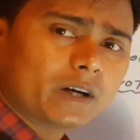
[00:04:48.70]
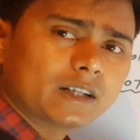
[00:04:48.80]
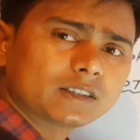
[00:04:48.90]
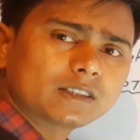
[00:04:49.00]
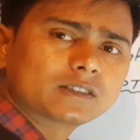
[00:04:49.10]

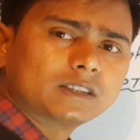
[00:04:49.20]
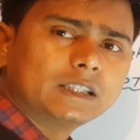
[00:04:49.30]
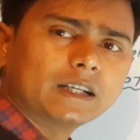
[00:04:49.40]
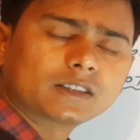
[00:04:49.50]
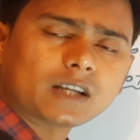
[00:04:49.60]
at these
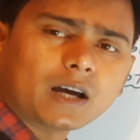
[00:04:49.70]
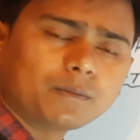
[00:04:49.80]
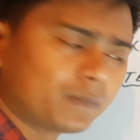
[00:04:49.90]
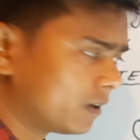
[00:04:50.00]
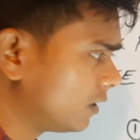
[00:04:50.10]
three
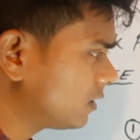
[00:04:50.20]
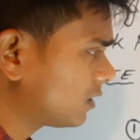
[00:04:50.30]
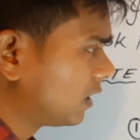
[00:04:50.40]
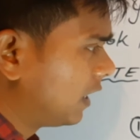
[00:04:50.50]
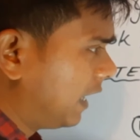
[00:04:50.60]

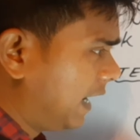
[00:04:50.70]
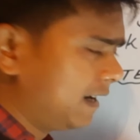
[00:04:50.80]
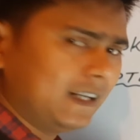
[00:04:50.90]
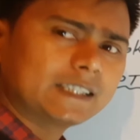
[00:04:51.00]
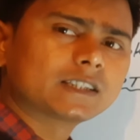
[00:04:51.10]
examples
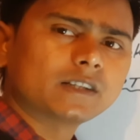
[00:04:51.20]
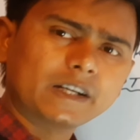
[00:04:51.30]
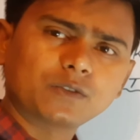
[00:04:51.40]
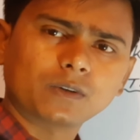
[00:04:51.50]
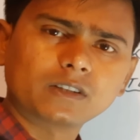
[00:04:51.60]
and let's
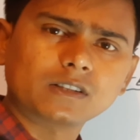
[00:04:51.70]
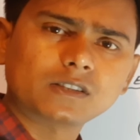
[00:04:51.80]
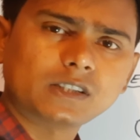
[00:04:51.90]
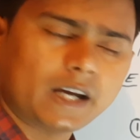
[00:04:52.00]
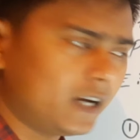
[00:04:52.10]
try to
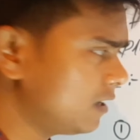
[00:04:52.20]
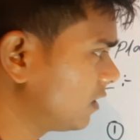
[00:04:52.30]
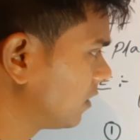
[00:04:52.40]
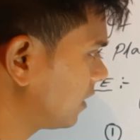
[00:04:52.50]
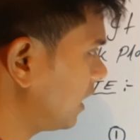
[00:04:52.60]
understand,
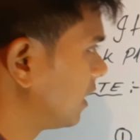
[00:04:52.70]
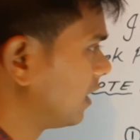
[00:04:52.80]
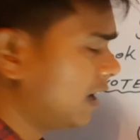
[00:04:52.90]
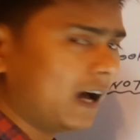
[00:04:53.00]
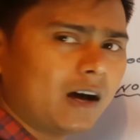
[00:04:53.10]

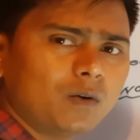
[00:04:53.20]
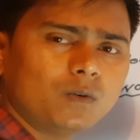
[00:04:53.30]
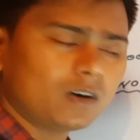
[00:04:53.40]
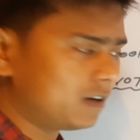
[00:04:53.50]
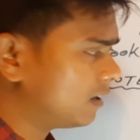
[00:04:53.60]
okay,
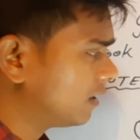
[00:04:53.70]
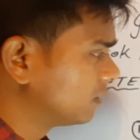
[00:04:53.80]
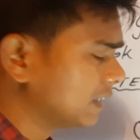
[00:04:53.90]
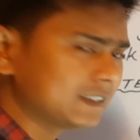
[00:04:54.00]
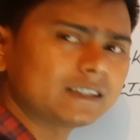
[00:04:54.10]
how
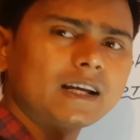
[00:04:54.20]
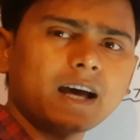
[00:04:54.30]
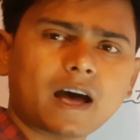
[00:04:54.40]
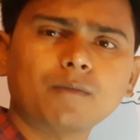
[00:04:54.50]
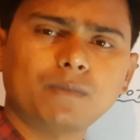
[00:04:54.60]
does it
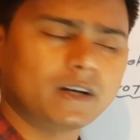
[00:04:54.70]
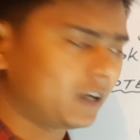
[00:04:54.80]
happen